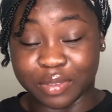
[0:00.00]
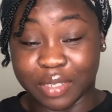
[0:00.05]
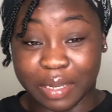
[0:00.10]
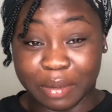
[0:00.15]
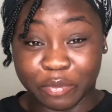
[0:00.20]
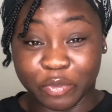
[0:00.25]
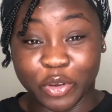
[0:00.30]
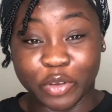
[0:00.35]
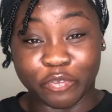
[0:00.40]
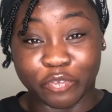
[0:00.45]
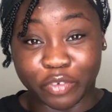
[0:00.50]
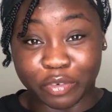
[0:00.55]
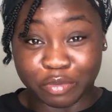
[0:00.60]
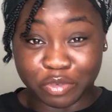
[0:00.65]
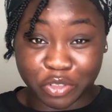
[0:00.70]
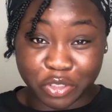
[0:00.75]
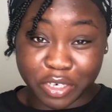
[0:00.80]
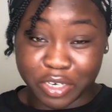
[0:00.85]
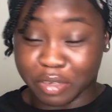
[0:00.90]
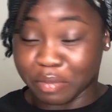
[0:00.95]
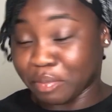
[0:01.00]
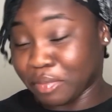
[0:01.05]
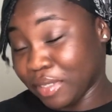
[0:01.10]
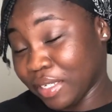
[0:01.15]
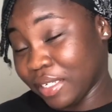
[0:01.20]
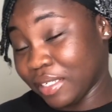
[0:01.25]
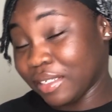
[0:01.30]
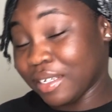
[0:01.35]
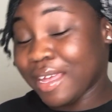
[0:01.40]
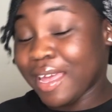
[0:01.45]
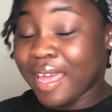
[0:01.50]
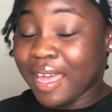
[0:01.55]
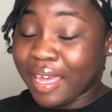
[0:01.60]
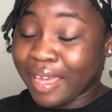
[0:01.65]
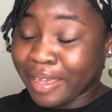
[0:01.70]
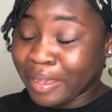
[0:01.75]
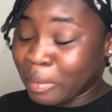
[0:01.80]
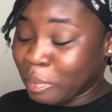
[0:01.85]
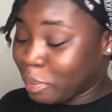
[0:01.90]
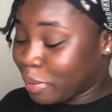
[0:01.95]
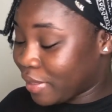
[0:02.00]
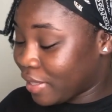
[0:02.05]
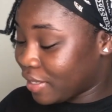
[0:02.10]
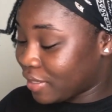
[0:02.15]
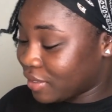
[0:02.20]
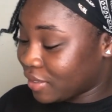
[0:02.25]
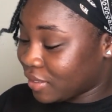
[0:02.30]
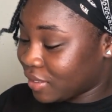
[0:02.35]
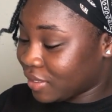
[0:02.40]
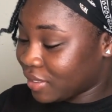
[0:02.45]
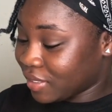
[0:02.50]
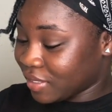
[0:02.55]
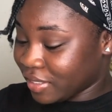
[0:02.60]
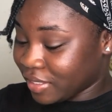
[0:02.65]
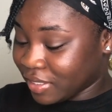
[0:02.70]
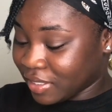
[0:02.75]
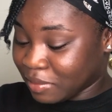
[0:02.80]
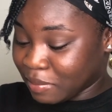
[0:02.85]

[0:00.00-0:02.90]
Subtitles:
I went from straight up the 8 Plus to this